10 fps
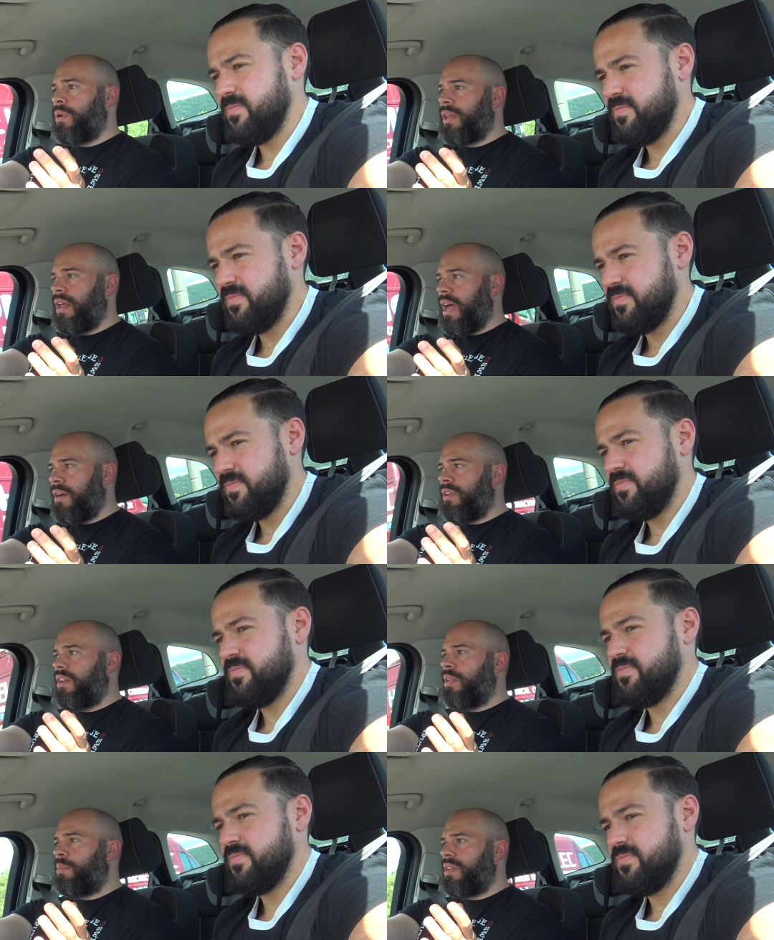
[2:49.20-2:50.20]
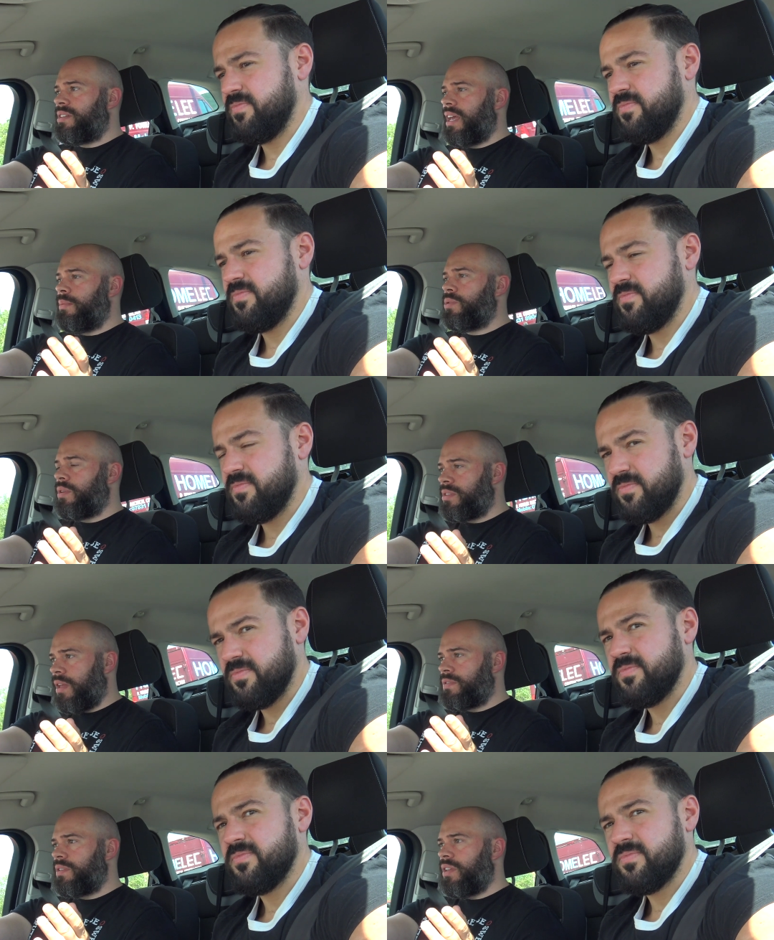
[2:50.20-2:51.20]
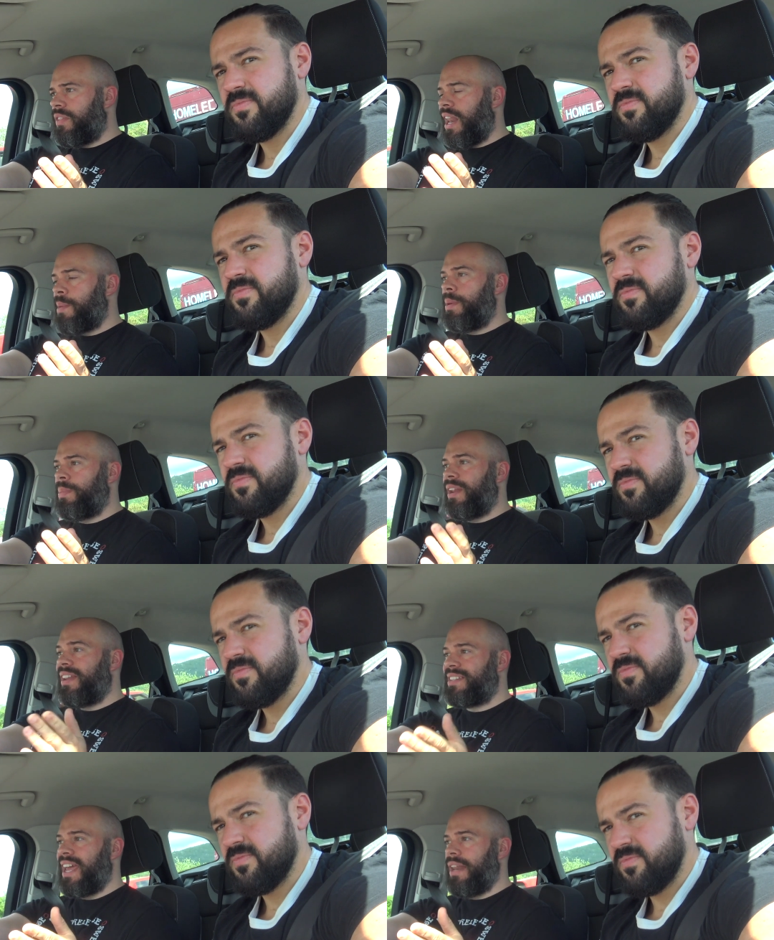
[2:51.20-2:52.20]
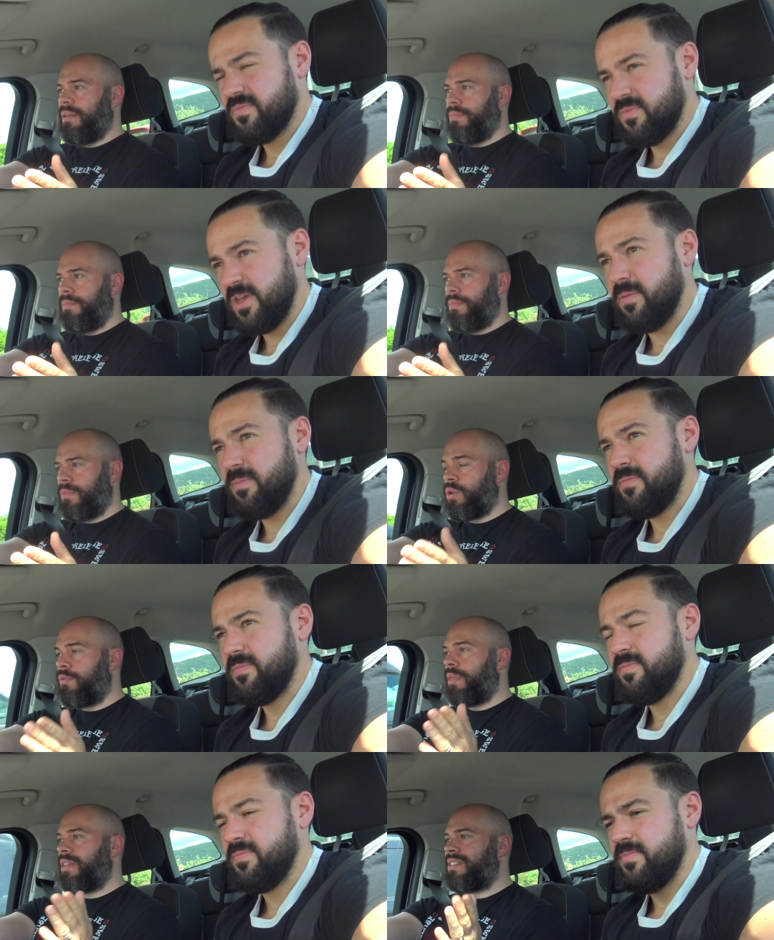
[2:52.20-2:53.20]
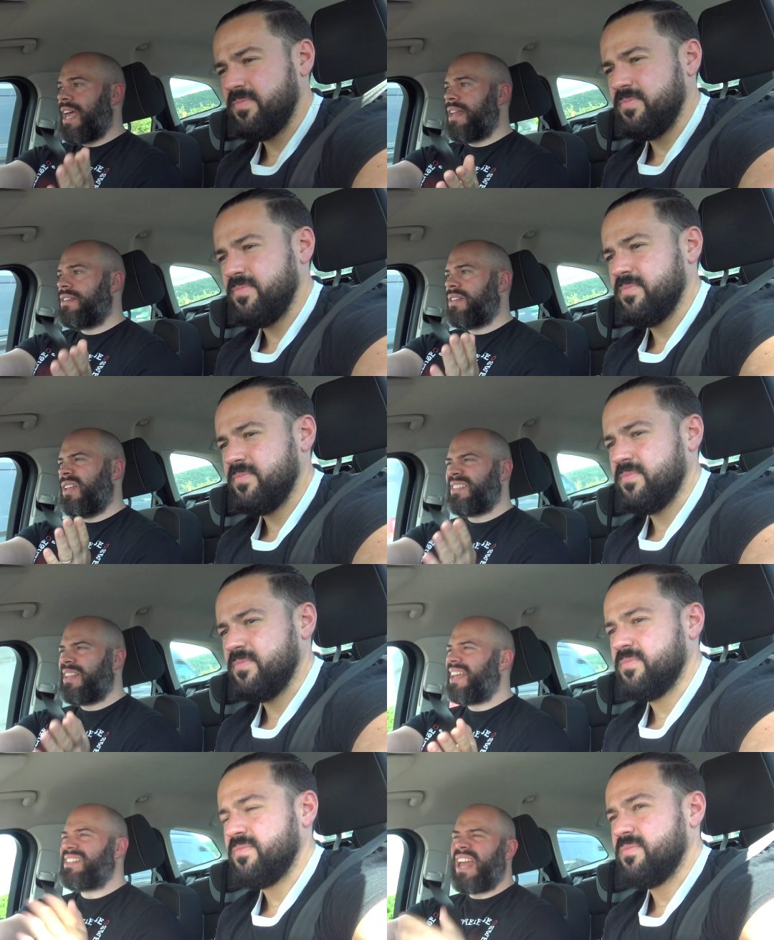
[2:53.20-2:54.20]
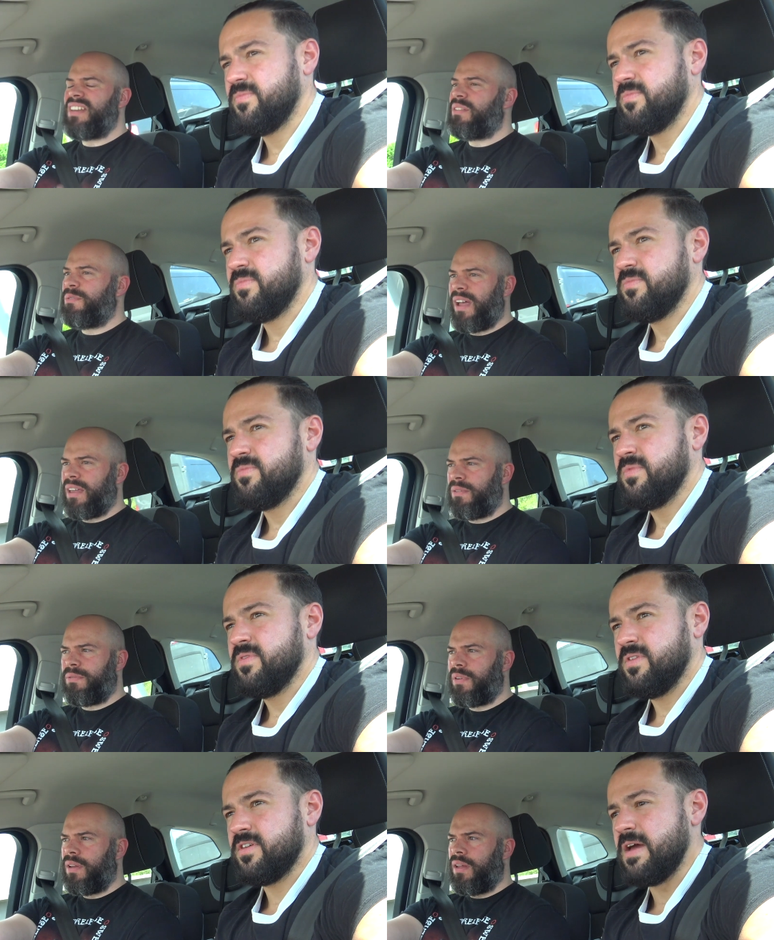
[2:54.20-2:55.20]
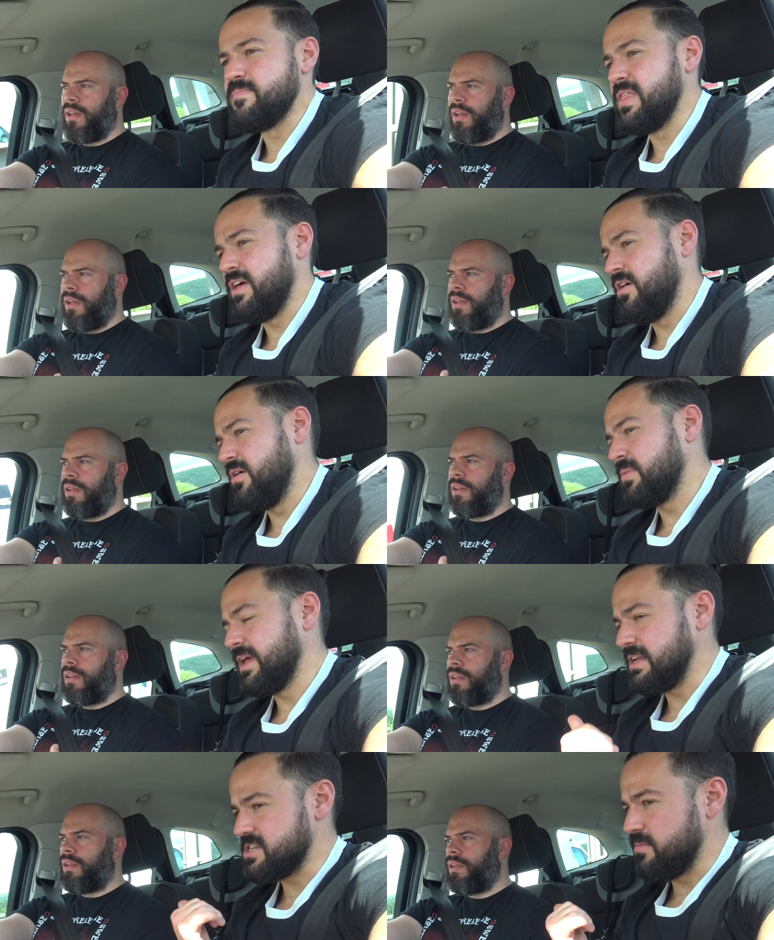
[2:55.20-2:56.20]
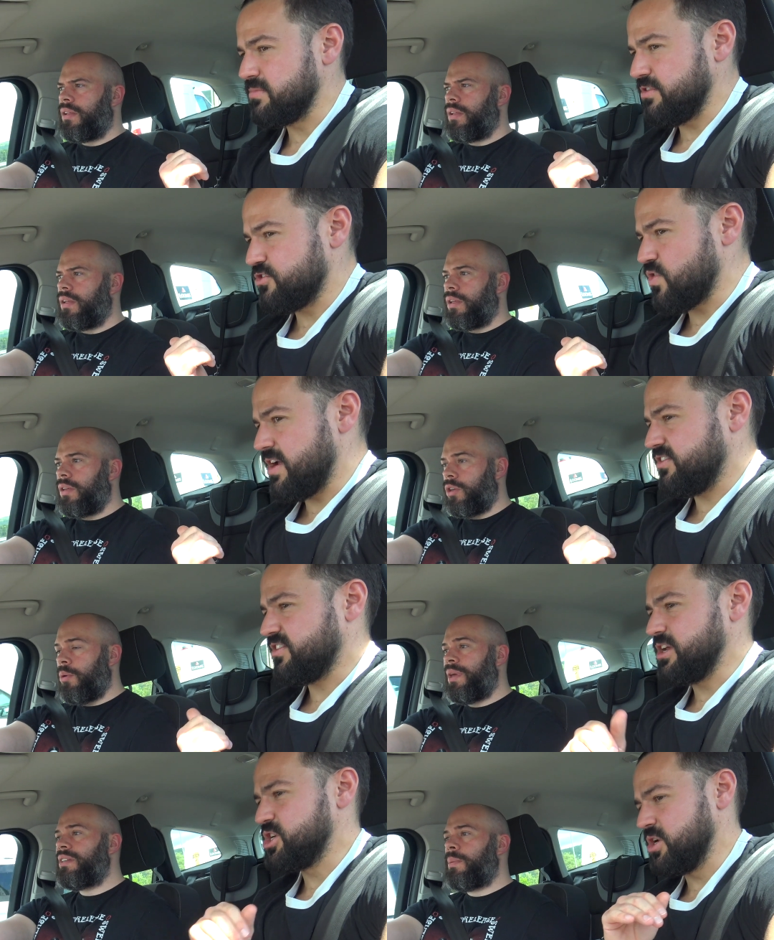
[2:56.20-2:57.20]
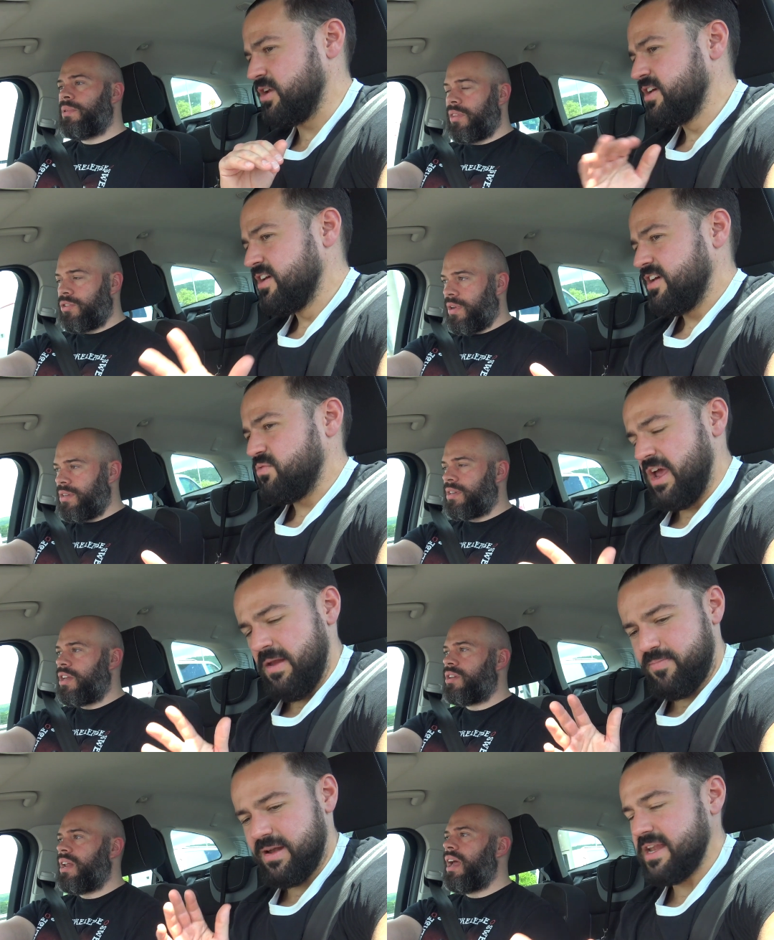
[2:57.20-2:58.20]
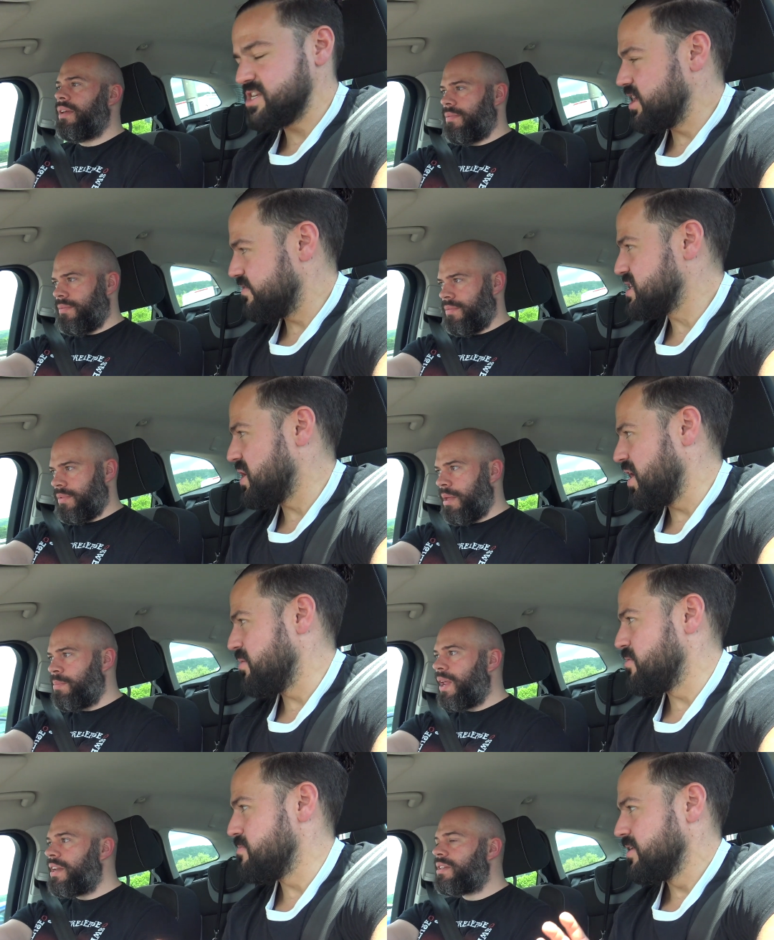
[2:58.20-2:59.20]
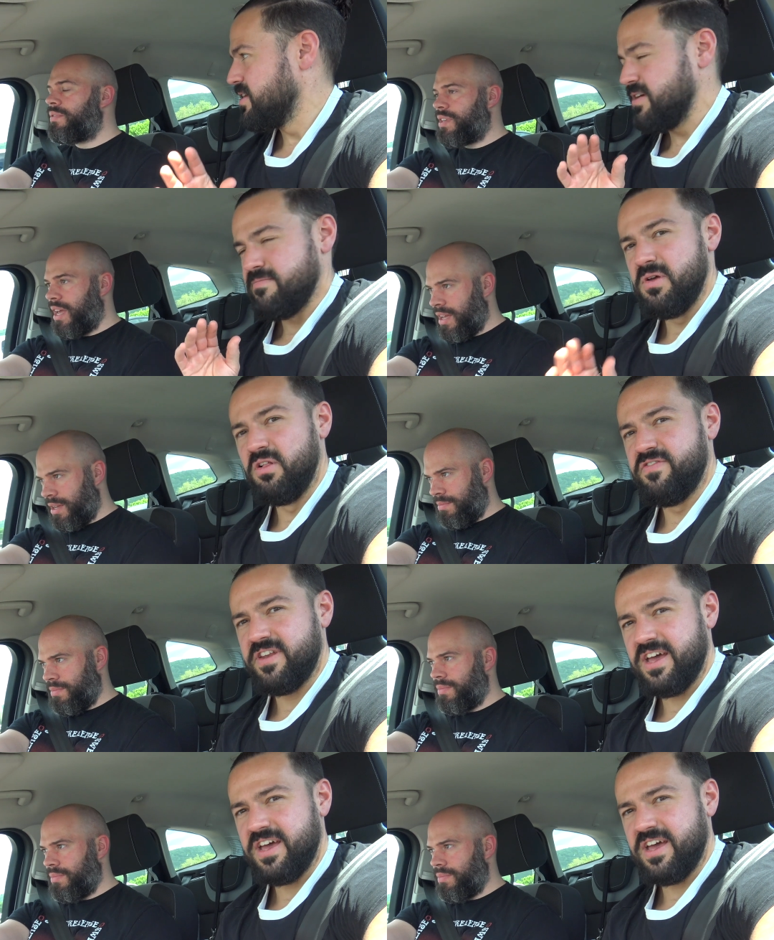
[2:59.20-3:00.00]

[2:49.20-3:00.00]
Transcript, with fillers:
Speaker 1: we're going to have a little bit of time to ourselves until they let people in at 10 yep so for then 10 till it's like 10 till 5
Speaker 2: okay but then i'm being dumped
Speaker 1: at the train You're station being dumped at the train station in plenty of time in plenty of time milford